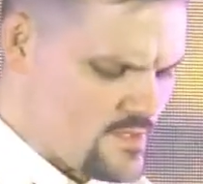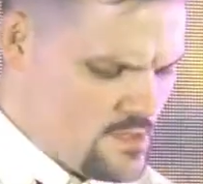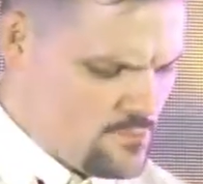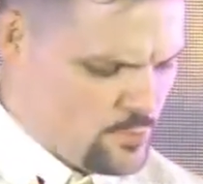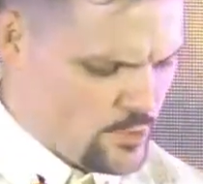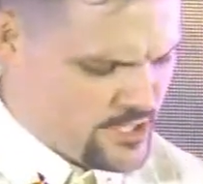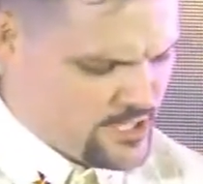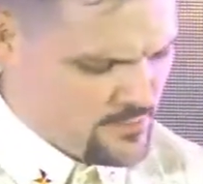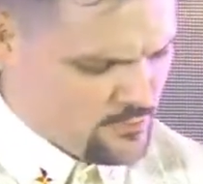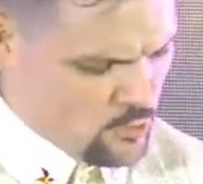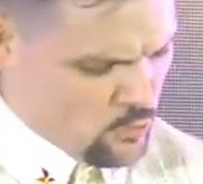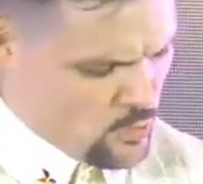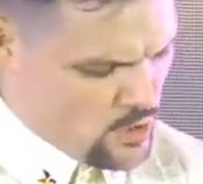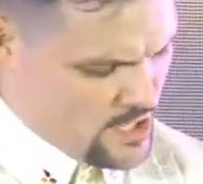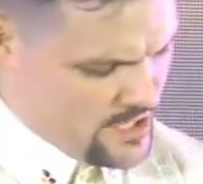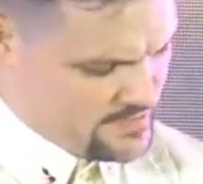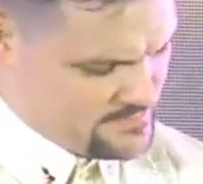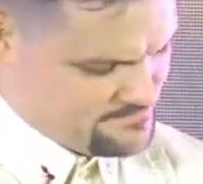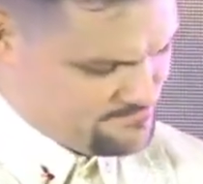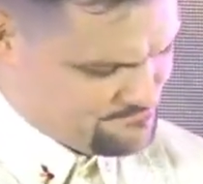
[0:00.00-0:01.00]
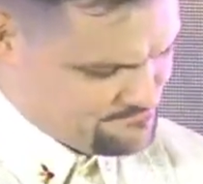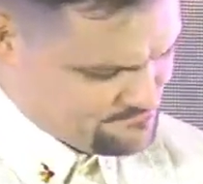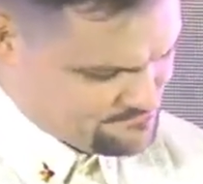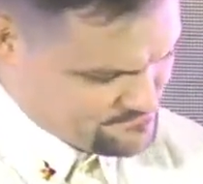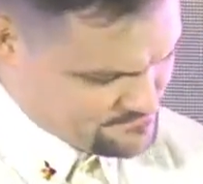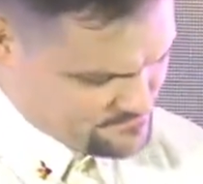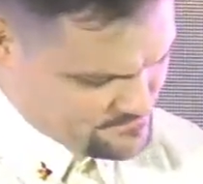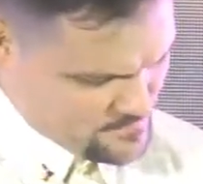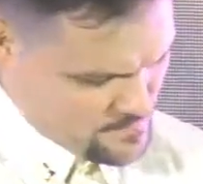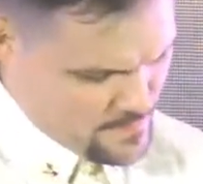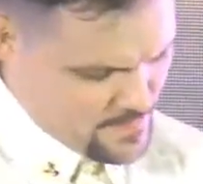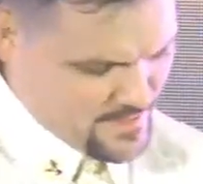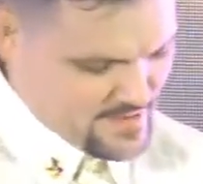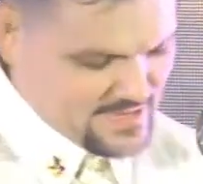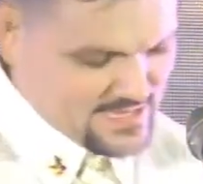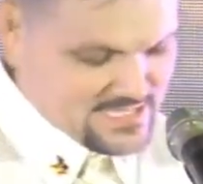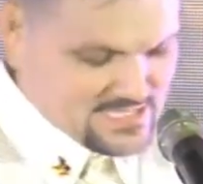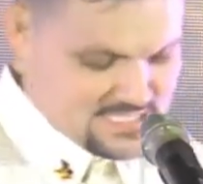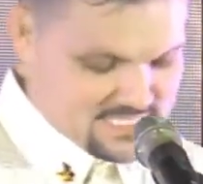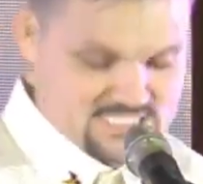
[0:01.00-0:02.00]
Point number one
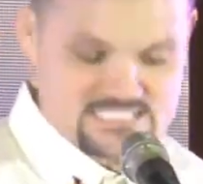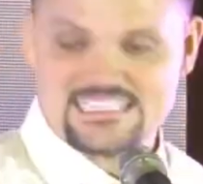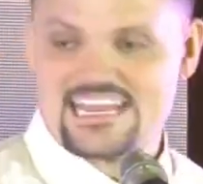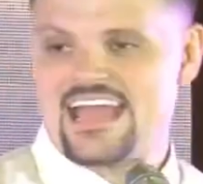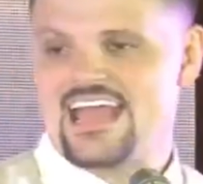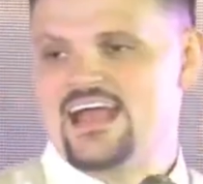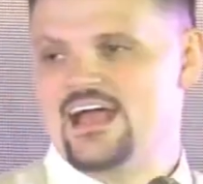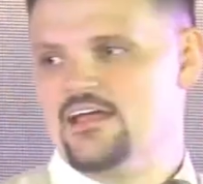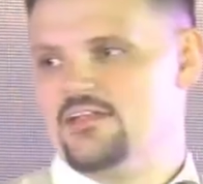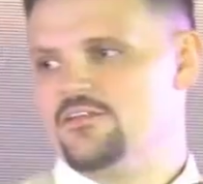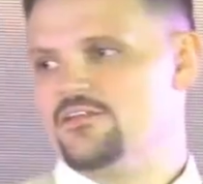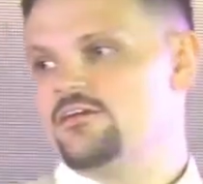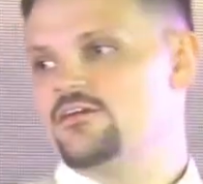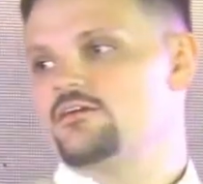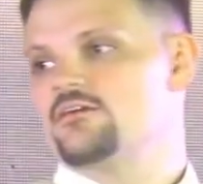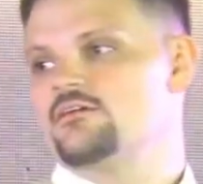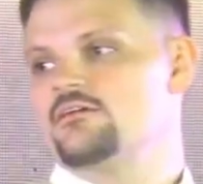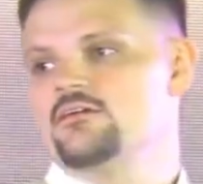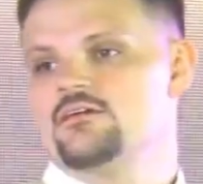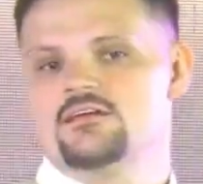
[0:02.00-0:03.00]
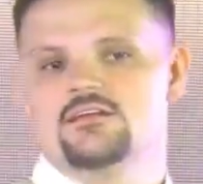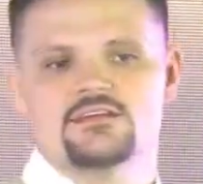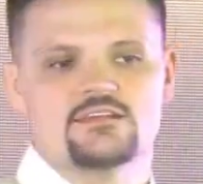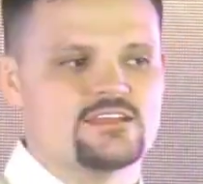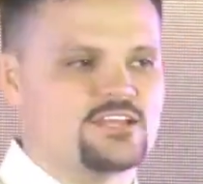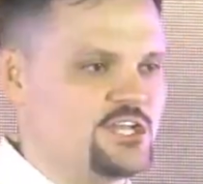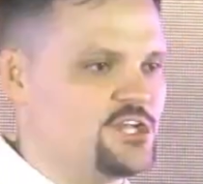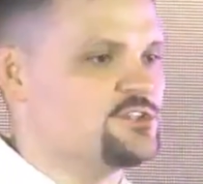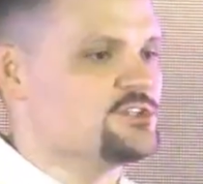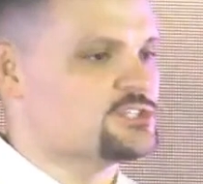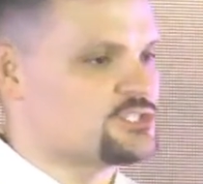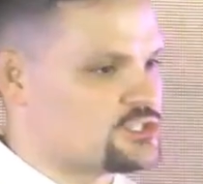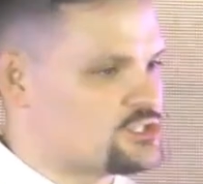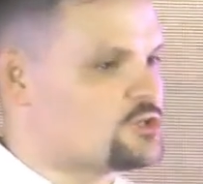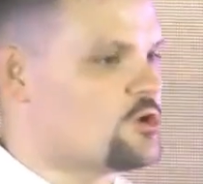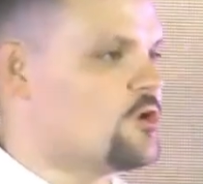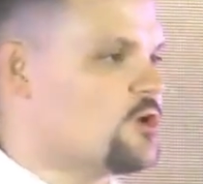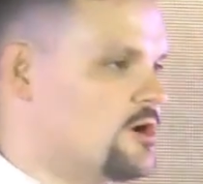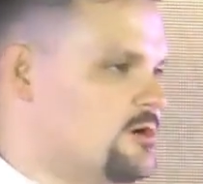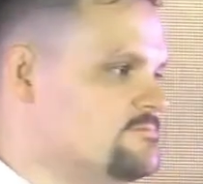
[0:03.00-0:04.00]
stand in the
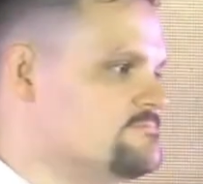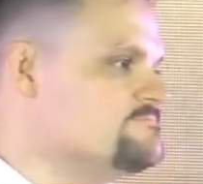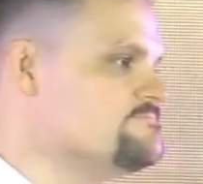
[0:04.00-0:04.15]
storm.